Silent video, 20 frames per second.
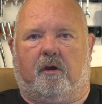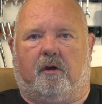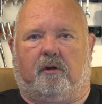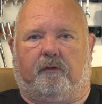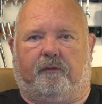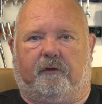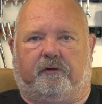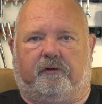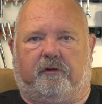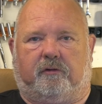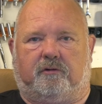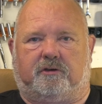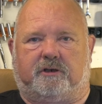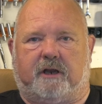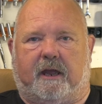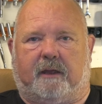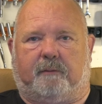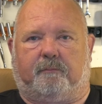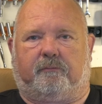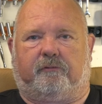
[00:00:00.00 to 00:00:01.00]
on the 2
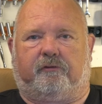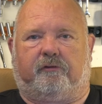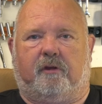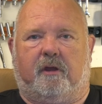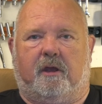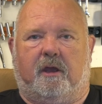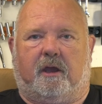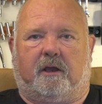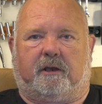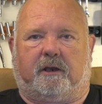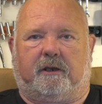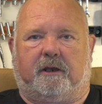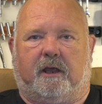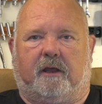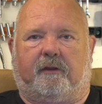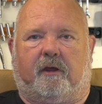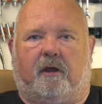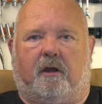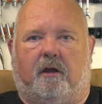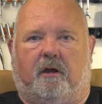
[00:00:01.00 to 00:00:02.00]
jams and
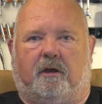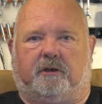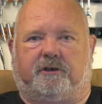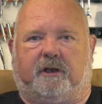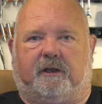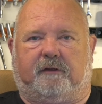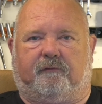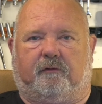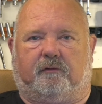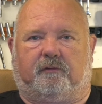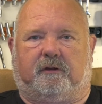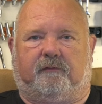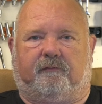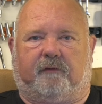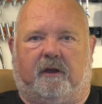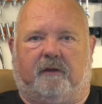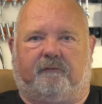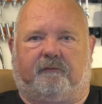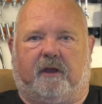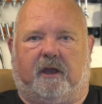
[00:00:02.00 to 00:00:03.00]
another
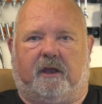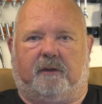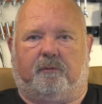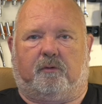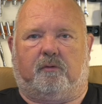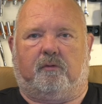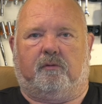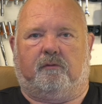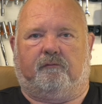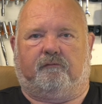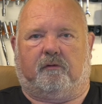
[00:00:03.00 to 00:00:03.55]
RJ45 cable